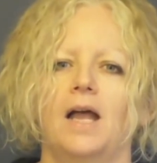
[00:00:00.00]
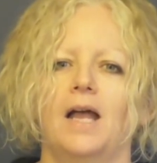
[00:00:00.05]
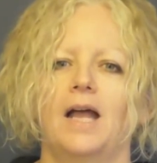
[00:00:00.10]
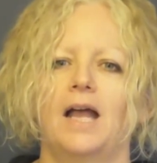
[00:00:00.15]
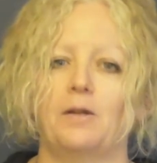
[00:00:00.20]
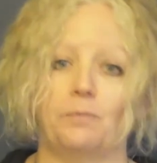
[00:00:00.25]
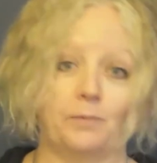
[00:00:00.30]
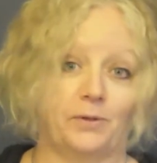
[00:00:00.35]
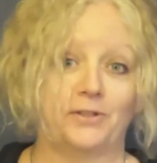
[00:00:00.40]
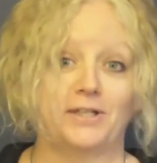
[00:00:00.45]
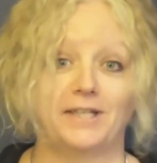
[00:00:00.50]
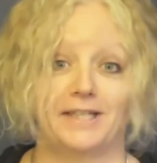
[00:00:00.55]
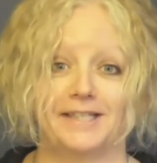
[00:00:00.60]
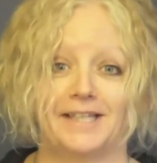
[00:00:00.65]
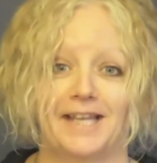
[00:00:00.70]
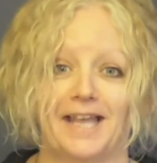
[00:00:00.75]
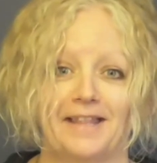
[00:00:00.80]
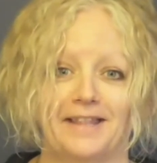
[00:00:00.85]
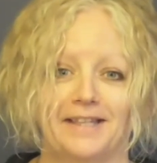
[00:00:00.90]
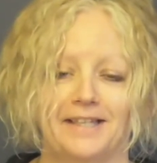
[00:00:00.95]
and we're in it
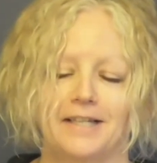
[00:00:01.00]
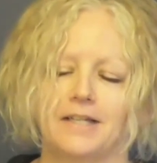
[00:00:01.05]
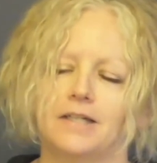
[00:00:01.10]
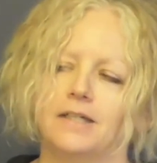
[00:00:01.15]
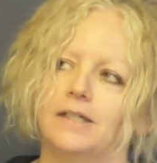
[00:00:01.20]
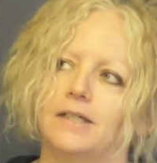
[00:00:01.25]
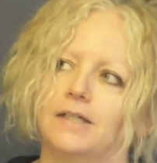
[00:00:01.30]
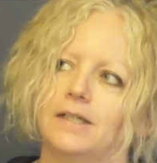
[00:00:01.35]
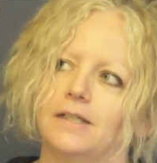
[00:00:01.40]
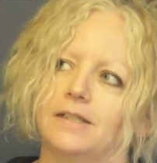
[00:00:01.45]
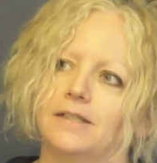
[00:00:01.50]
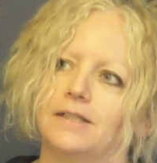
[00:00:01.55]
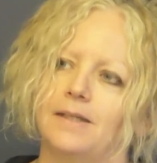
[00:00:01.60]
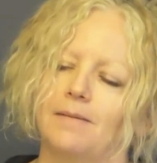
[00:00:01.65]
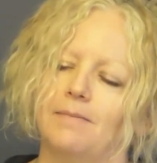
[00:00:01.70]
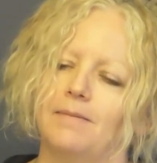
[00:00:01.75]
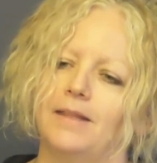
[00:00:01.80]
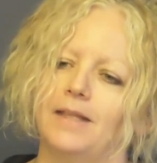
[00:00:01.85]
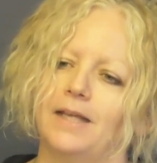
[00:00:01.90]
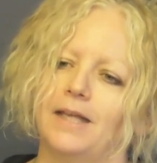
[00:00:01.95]
together,
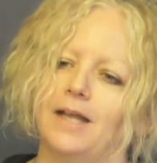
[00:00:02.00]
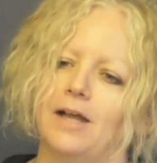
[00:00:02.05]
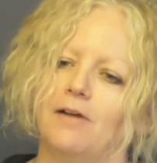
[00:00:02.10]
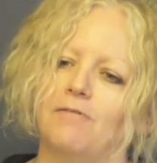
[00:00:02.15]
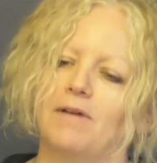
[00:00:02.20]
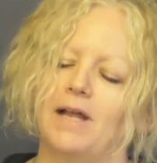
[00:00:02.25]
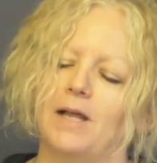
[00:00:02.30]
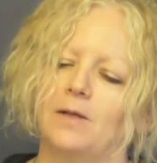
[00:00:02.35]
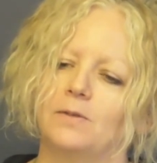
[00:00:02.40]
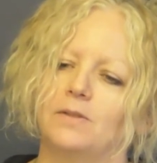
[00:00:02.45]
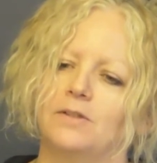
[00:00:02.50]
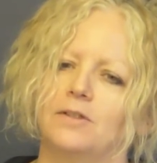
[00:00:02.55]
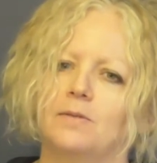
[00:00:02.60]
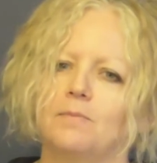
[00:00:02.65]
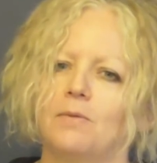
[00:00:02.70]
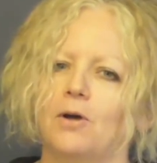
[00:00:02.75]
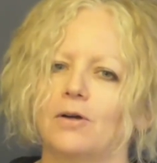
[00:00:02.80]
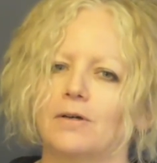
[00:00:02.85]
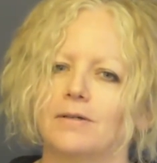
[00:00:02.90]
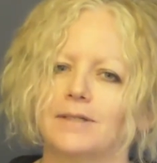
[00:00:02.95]
something around
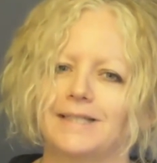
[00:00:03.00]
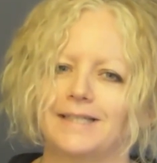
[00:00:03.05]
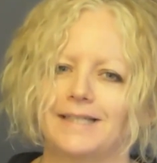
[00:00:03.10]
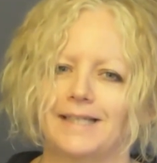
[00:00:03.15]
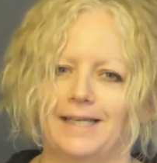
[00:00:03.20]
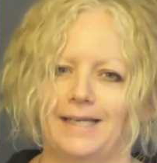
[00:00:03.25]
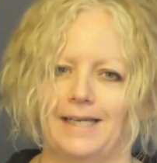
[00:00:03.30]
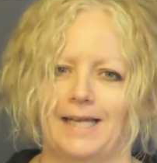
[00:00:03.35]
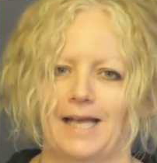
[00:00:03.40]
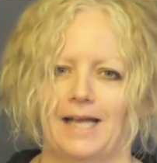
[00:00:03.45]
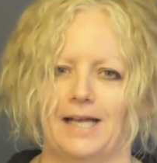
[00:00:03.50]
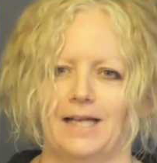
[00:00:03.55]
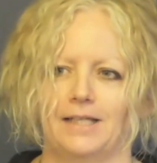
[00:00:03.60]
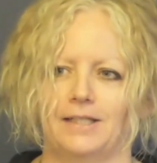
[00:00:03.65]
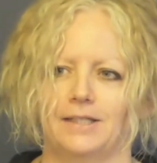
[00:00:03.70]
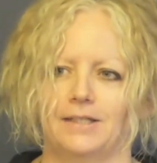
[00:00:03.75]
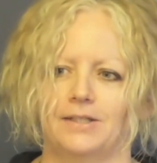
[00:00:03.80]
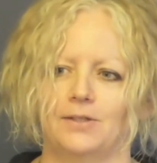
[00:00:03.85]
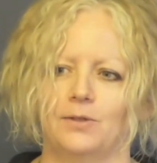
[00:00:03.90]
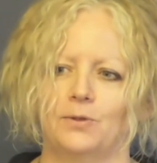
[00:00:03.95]
democracy
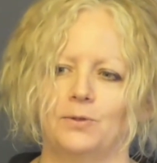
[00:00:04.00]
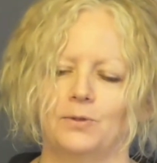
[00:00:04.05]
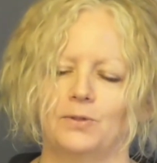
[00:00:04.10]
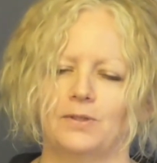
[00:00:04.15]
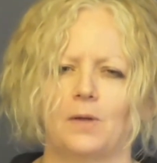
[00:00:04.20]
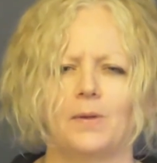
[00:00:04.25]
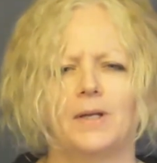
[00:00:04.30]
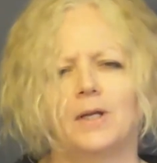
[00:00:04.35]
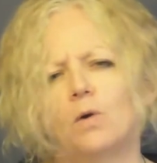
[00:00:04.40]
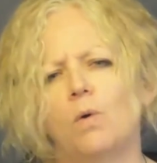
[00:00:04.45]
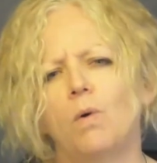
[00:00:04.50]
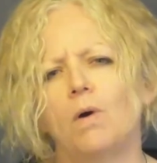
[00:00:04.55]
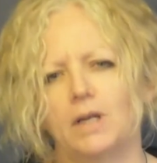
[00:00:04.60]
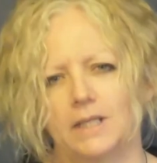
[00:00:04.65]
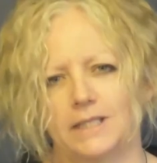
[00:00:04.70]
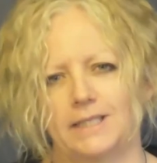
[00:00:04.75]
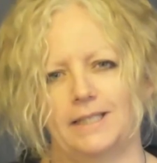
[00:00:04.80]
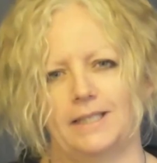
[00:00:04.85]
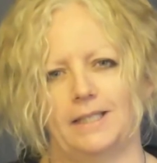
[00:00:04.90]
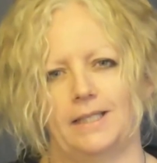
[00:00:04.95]
and also
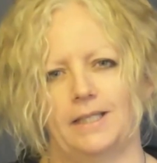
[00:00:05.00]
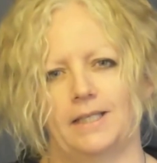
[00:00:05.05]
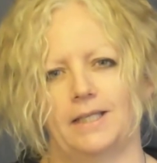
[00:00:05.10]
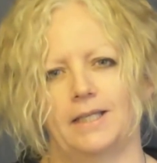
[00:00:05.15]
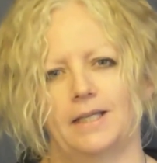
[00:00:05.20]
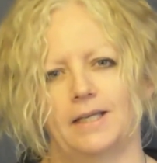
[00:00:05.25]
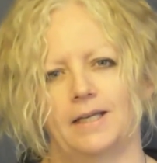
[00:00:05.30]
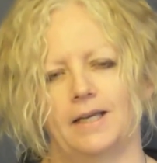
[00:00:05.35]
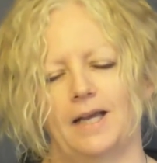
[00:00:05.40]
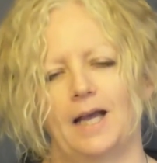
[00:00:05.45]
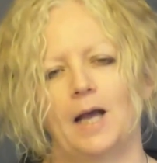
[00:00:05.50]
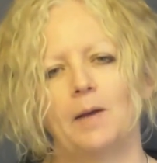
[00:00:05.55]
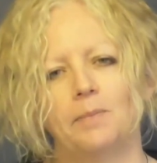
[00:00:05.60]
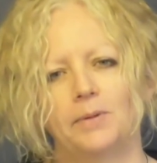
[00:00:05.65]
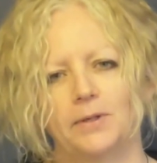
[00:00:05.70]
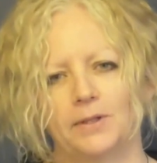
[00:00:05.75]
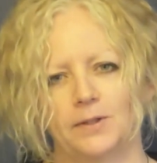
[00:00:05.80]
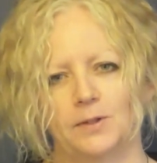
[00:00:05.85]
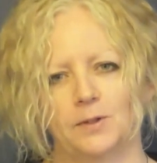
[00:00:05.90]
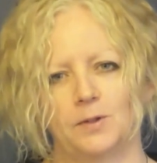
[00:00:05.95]
equality
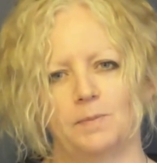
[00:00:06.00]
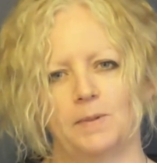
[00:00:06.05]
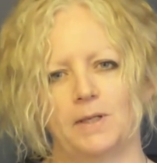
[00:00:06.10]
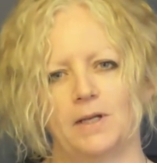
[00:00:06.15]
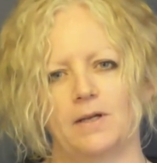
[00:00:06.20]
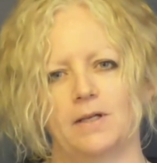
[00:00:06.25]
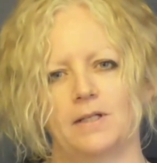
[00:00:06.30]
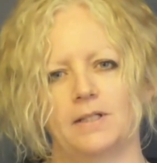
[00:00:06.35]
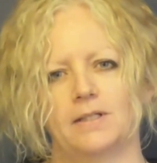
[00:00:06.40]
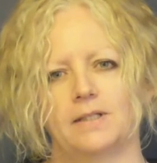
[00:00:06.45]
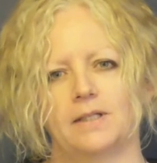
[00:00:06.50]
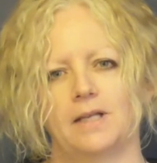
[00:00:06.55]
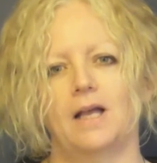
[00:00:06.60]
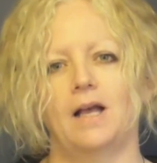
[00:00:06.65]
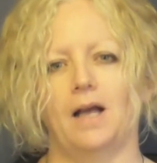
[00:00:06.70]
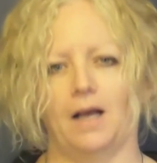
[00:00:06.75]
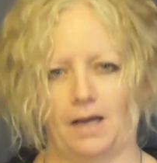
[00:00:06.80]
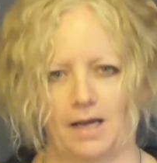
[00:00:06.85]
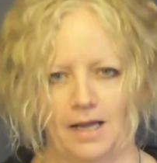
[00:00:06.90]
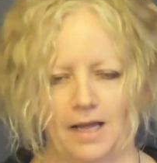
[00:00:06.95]
happens, because
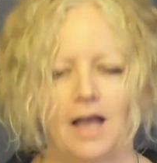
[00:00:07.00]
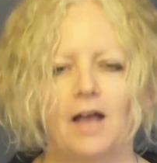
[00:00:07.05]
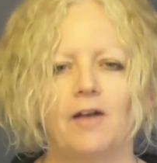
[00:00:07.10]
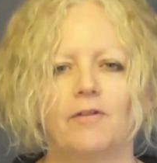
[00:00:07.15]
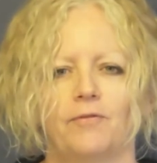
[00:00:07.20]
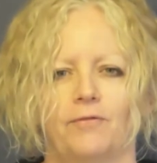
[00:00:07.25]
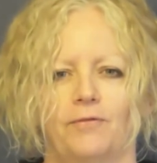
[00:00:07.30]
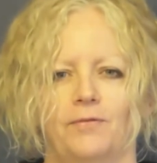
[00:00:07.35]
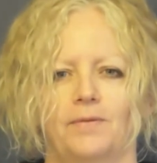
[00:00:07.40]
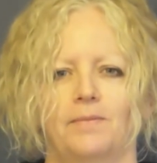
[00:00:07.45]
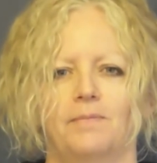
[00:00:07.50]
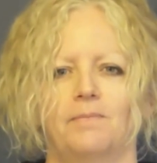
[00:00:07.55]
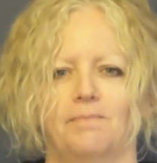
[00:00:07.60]
I have